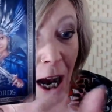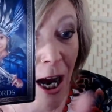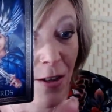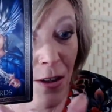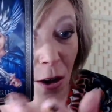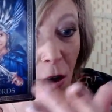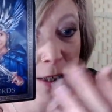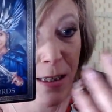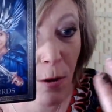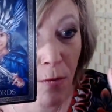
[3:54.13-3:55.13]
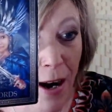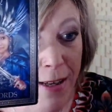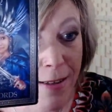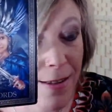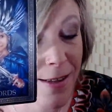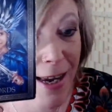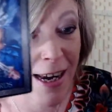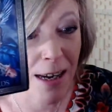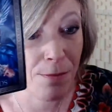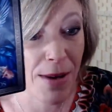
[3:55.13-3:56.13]
and the sword is upraised to say,
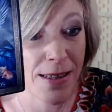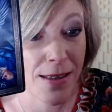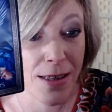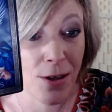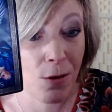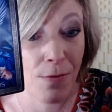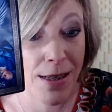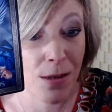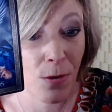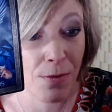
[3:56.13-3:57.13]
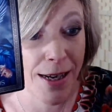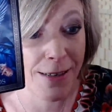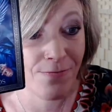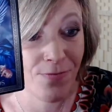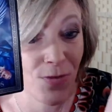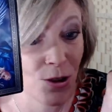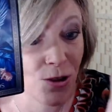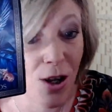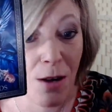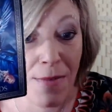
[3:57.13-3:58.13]
basically, don't mess with me. Do
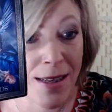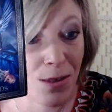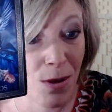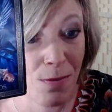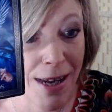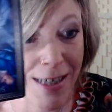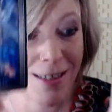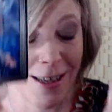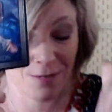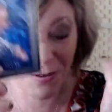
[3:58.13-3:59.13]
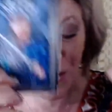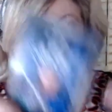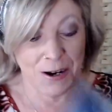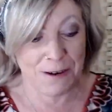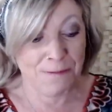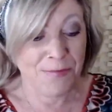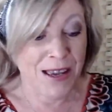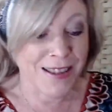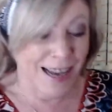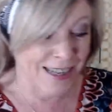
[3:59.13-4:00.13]
not mess with me, says Virgo.
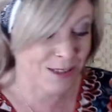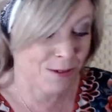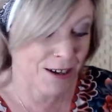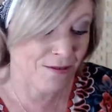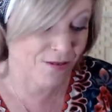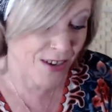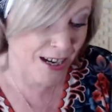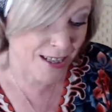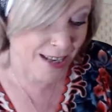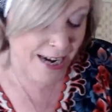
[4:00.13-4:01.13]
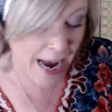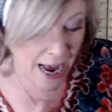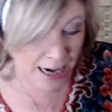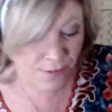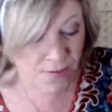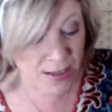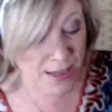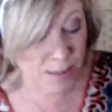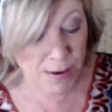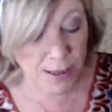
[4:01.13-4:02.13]
That's what I'm feeling. And I feel
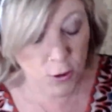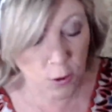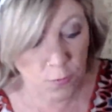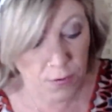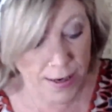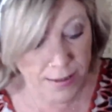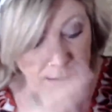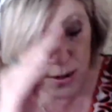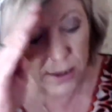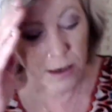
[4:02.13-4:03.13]
that's been a tough lesson to